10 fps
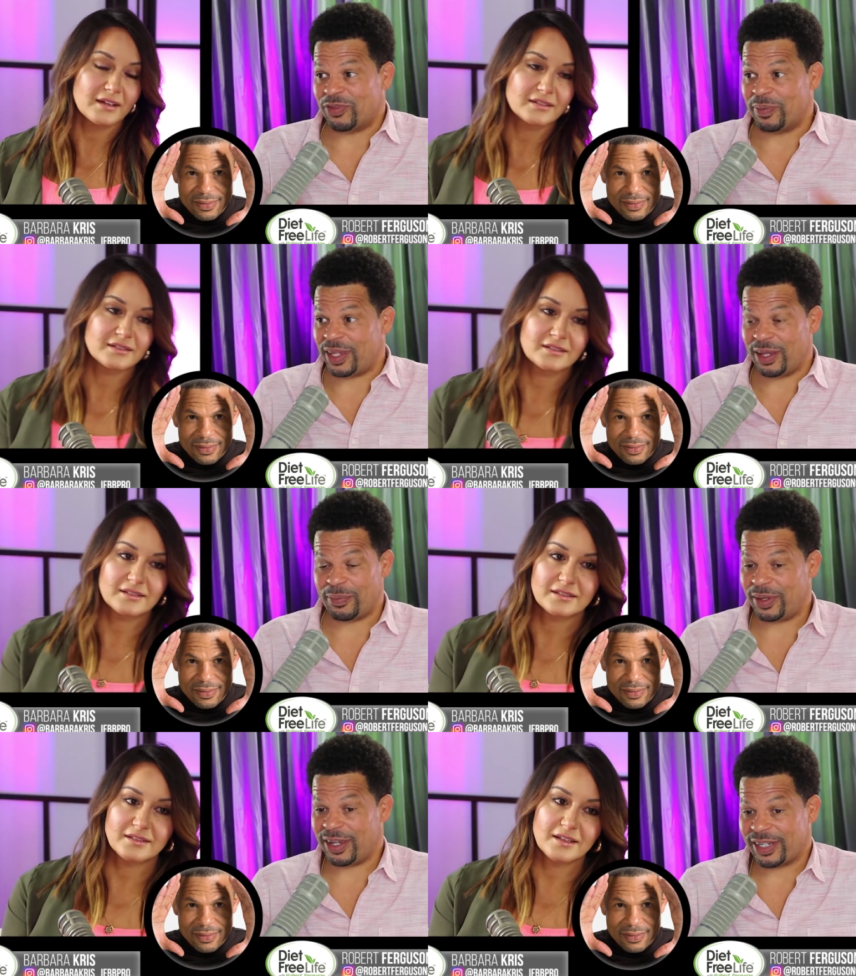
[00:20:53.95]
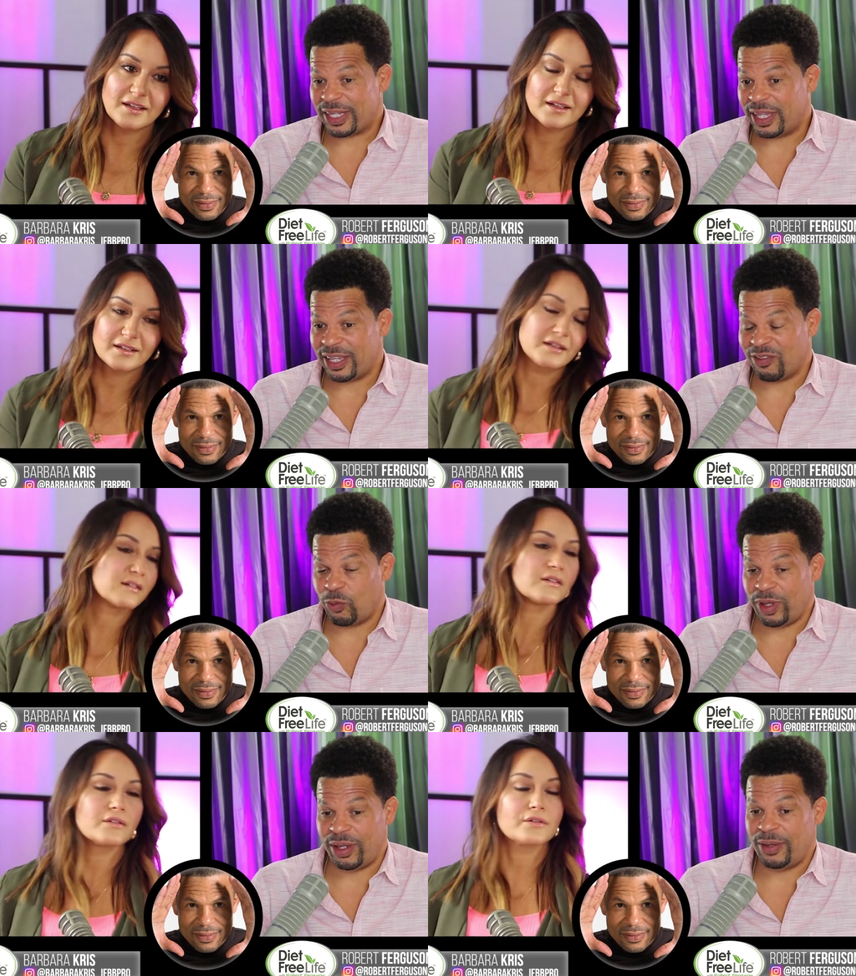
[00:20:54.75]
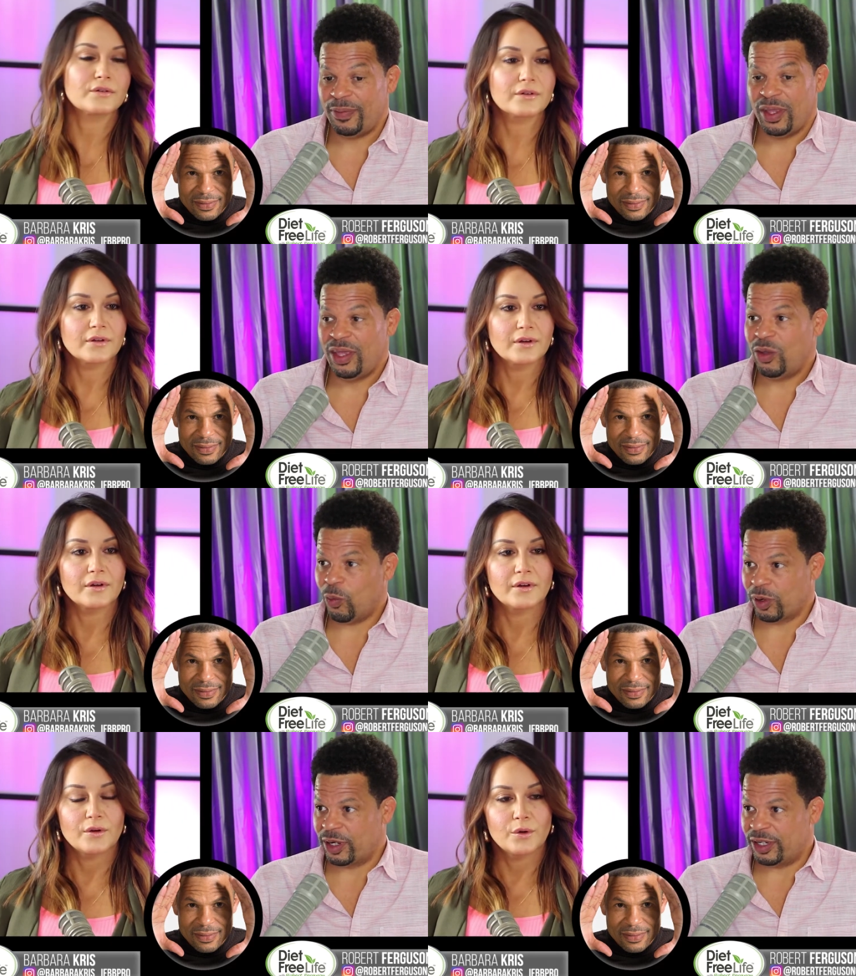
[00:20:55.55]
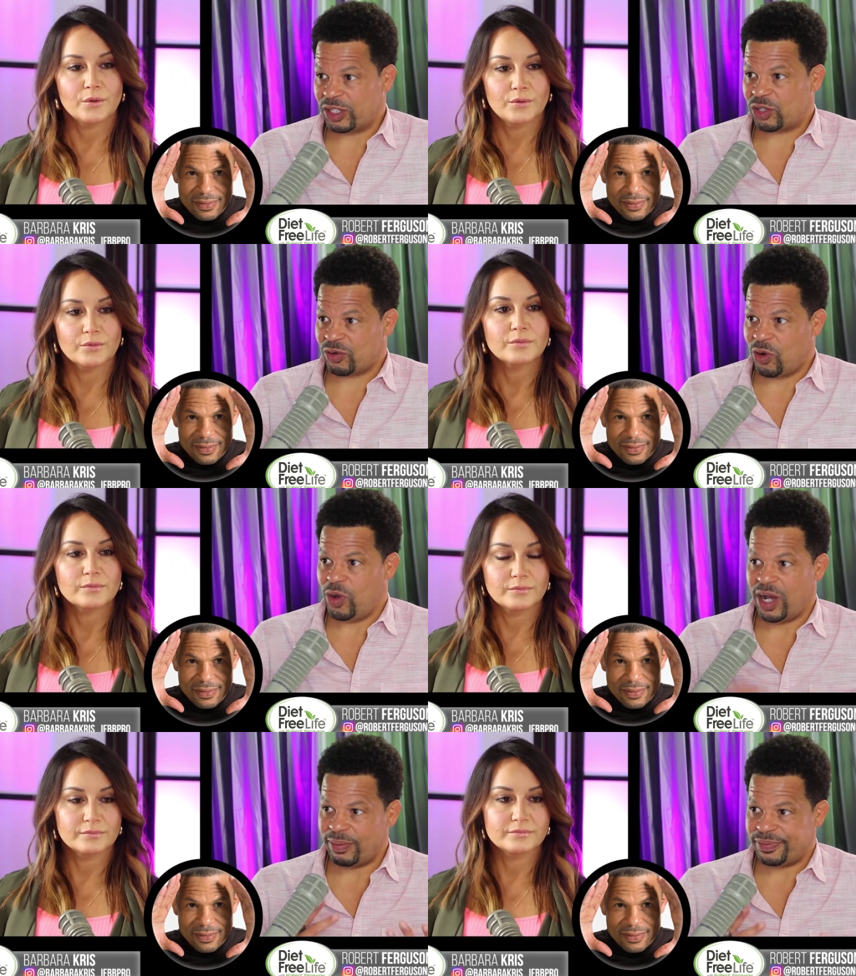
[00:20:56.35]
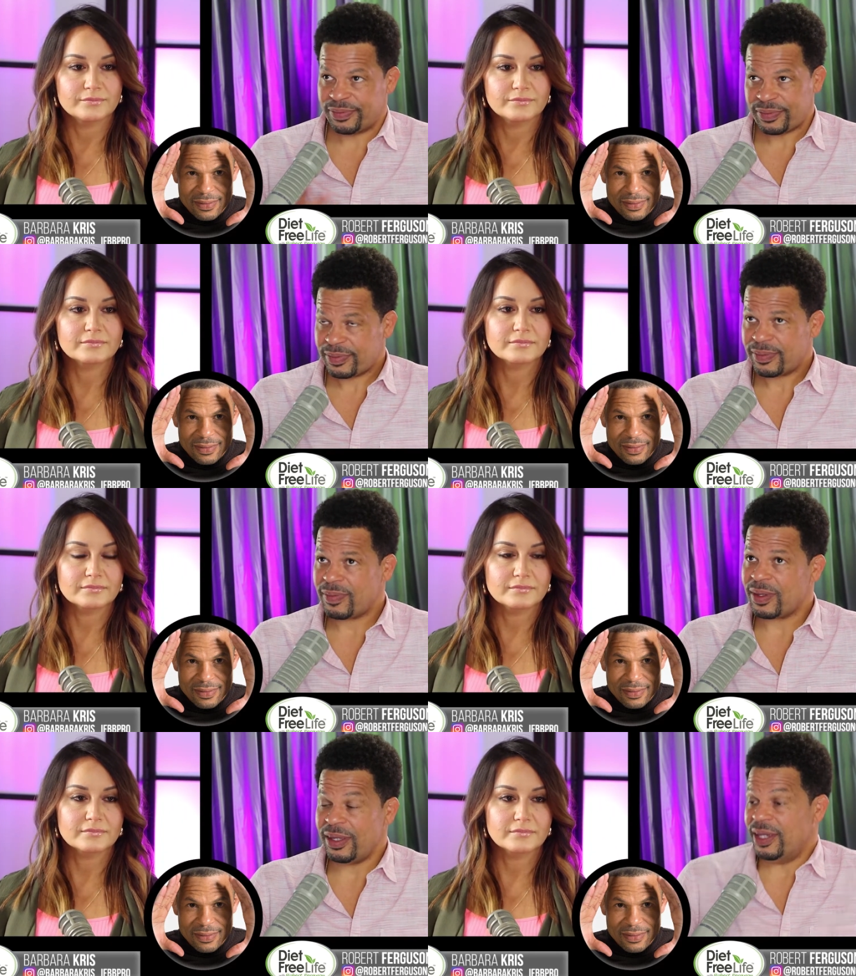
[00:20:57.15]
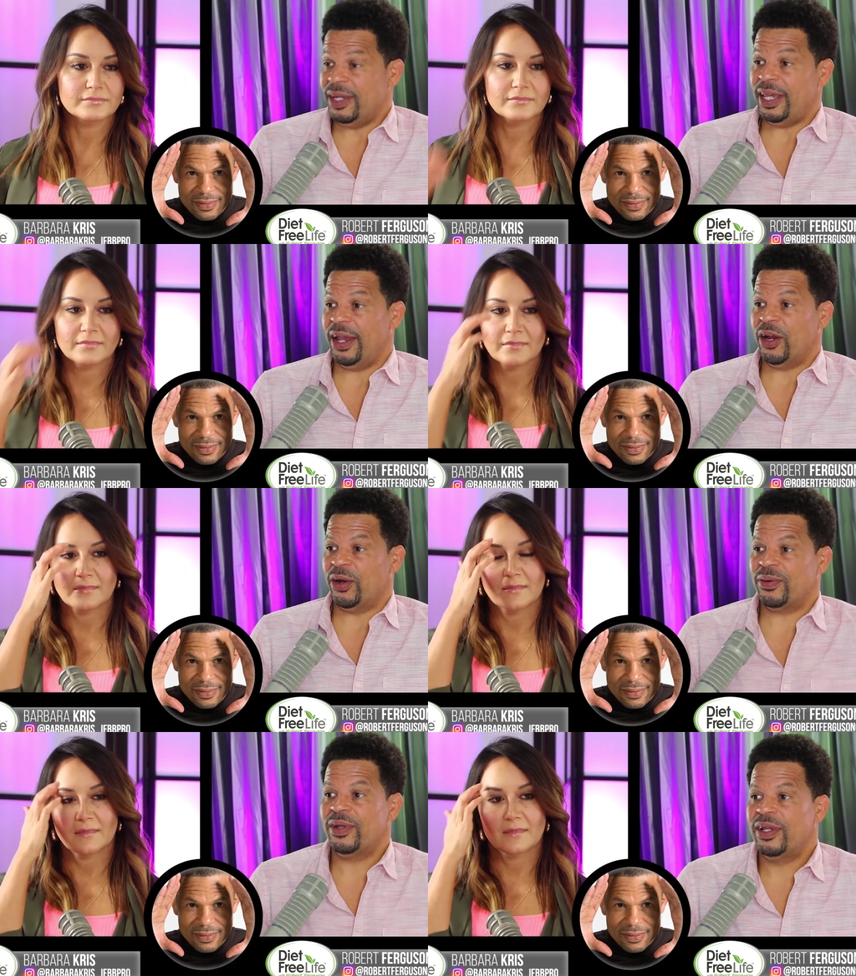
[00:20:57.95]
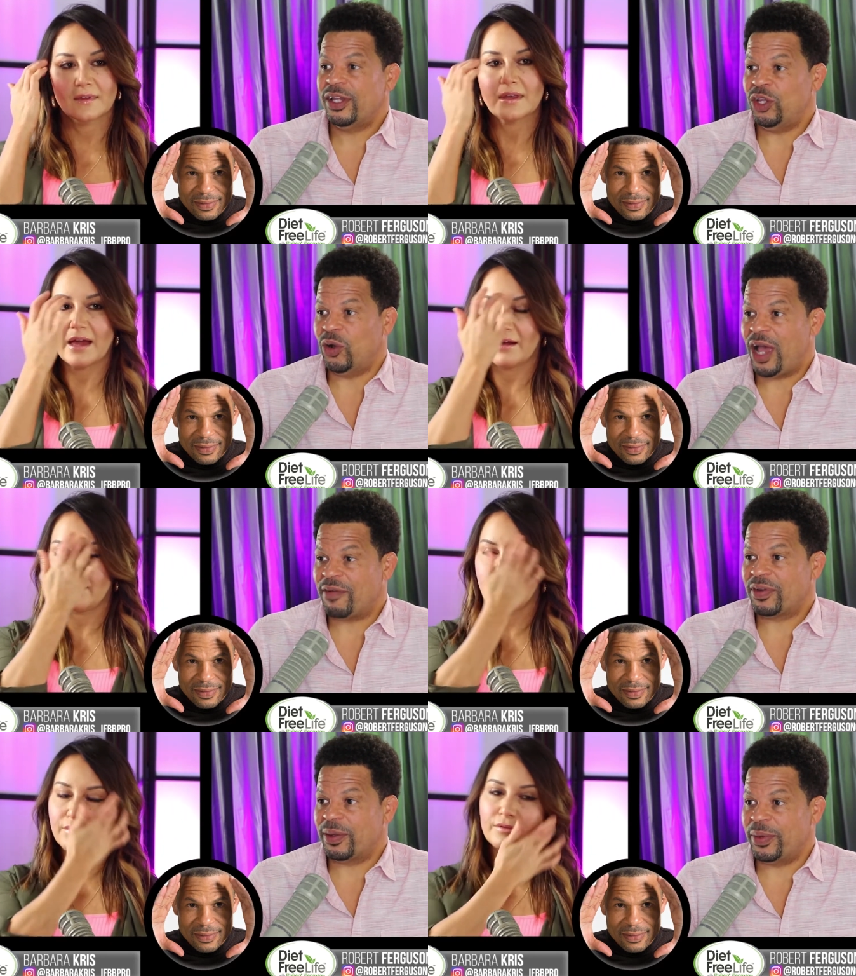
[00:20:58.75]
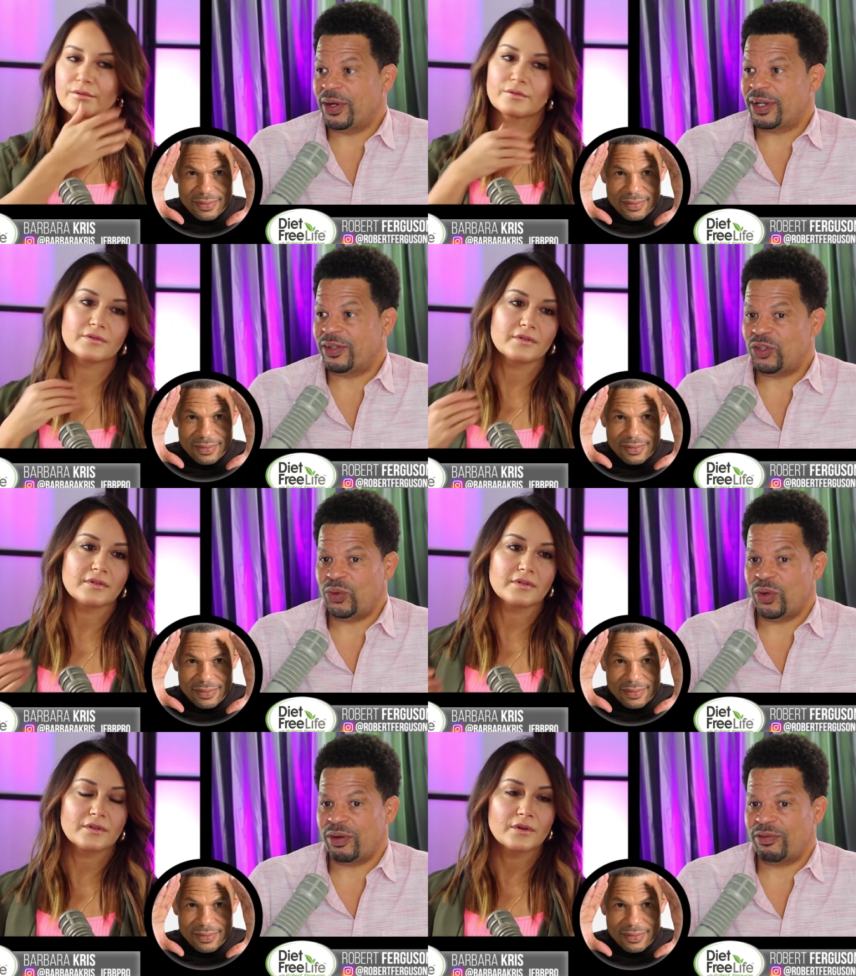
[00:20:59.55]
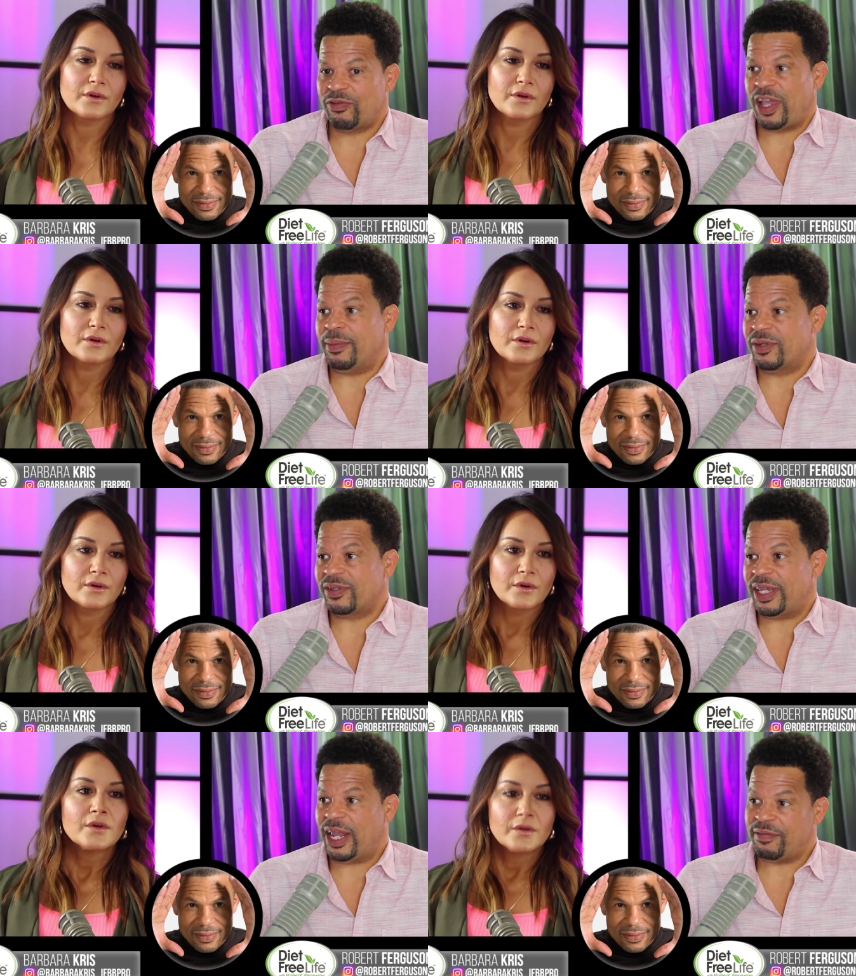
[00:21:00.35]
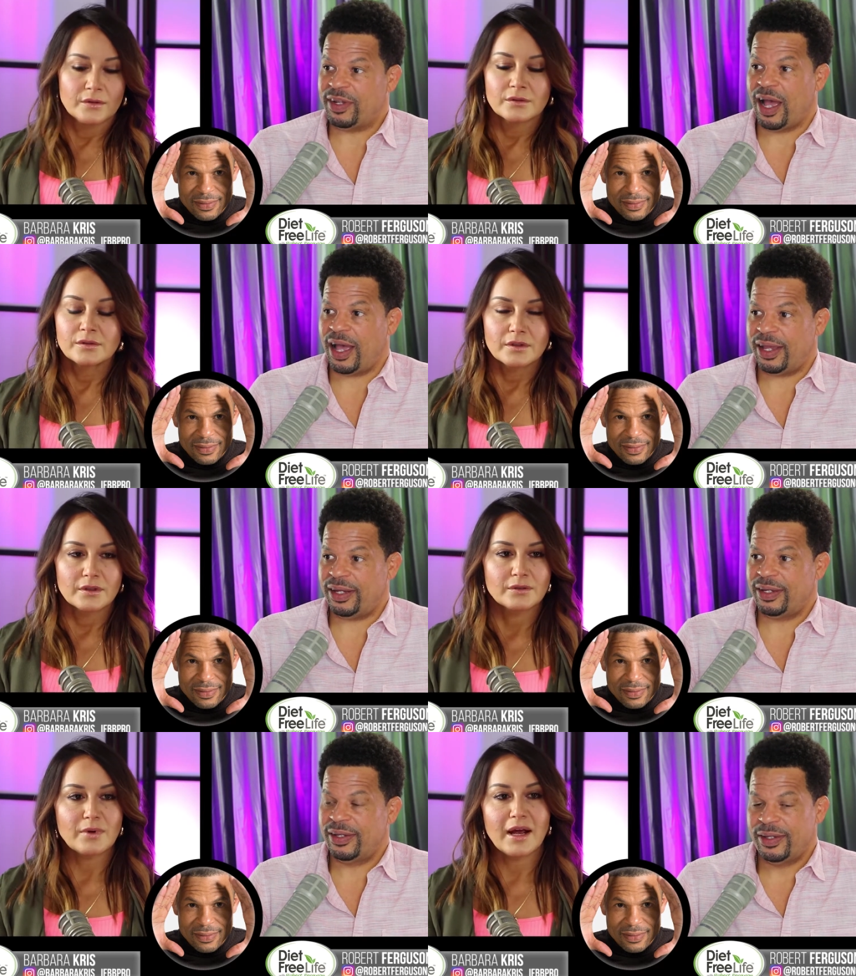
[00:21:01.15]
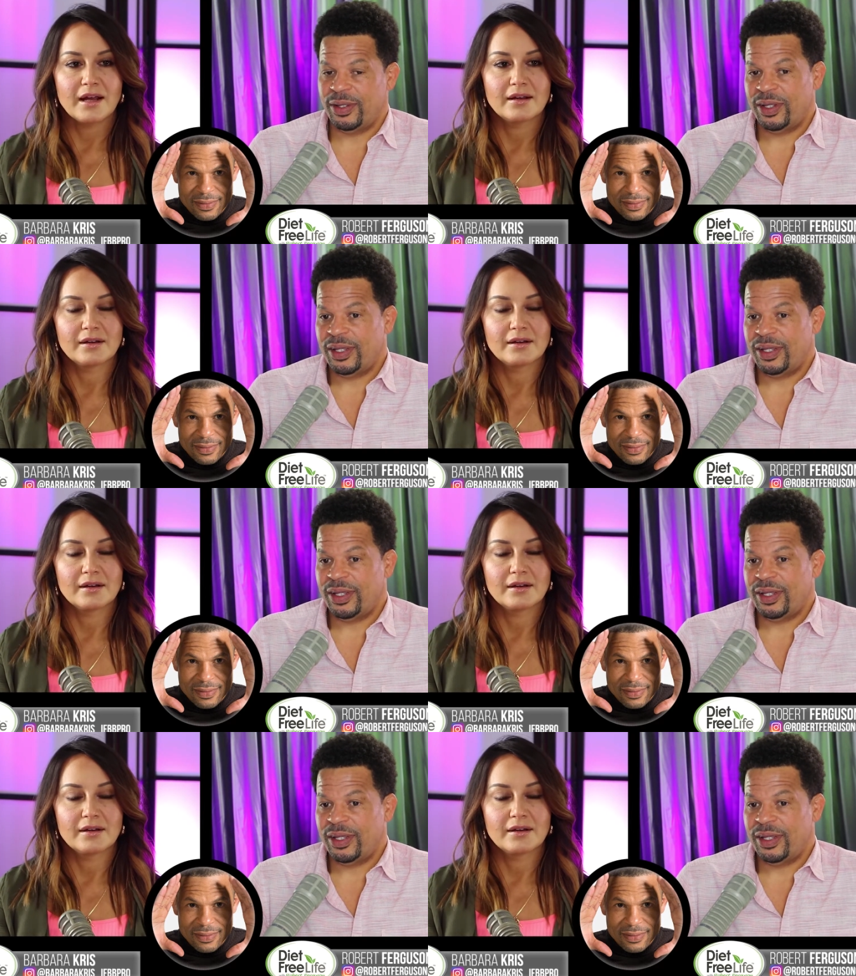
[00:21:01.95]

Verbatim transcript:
Speaker 1: from the hip because I think if we were to just throw up in the air, you know, African Americans who are famous that have died, right.